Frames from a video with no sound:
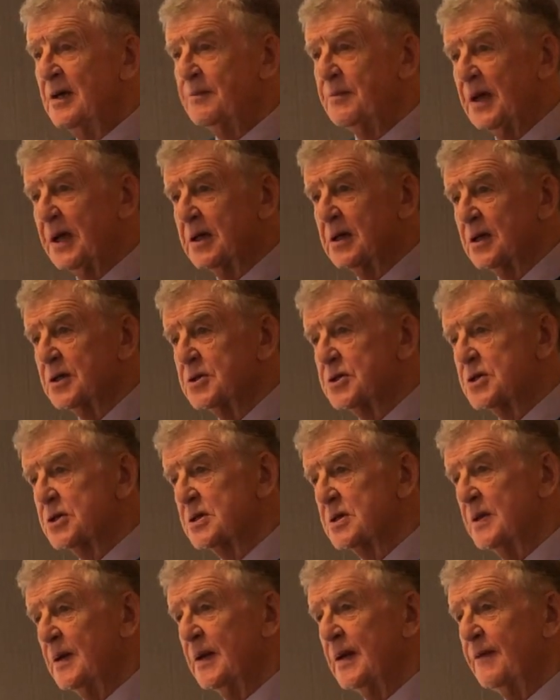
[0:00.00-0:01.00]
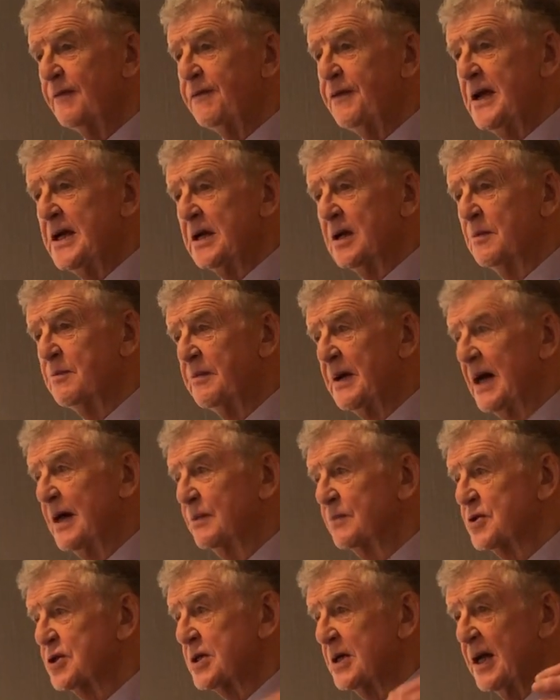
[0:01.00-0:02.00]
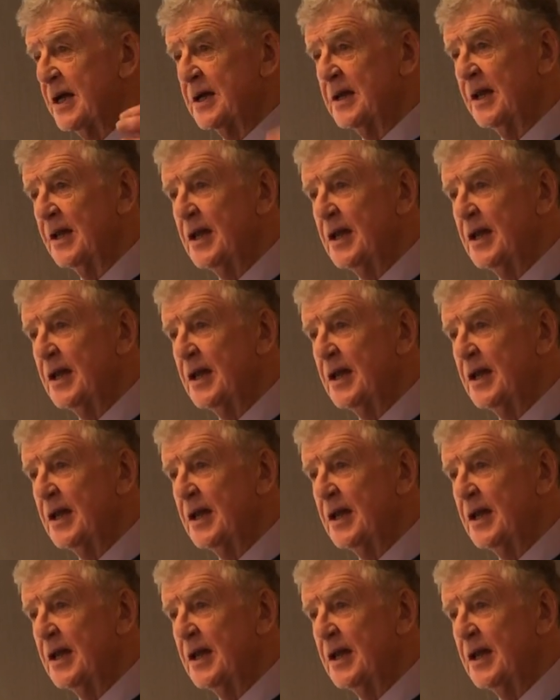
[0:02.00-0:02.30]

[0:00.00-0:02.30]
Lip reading: because Feigenbaum said,